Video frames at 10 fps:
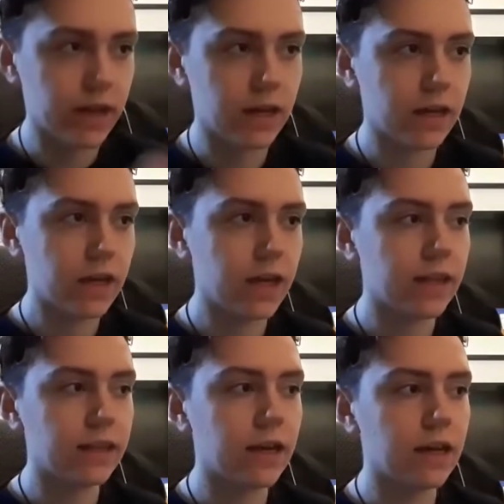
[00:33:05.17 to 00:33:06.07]
there,
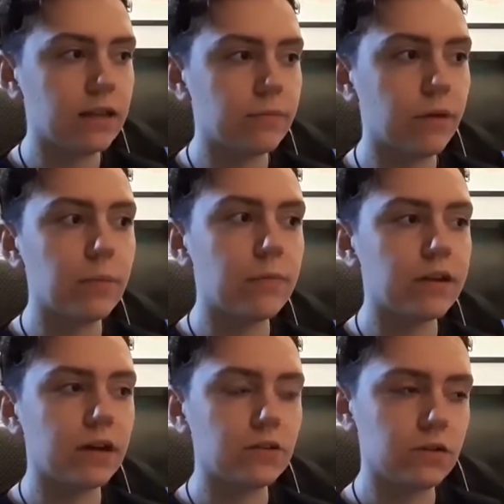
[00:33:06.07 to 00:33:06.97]
and then my mum
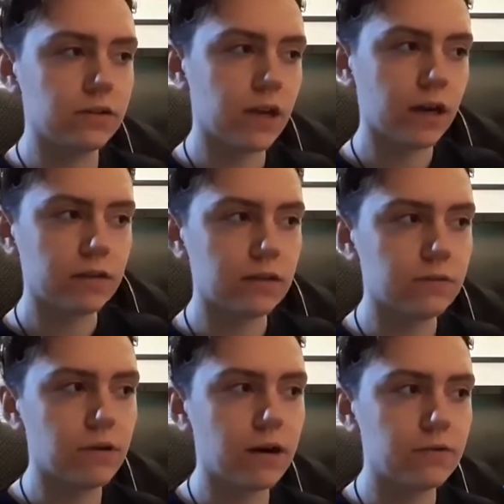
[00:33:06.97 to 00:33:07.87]
and I took taxis
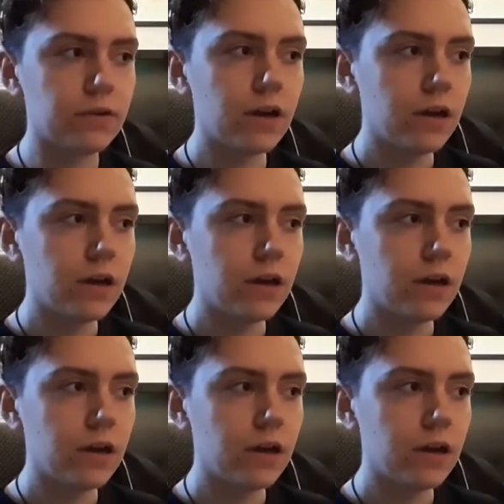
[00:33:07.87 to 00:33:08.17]
around.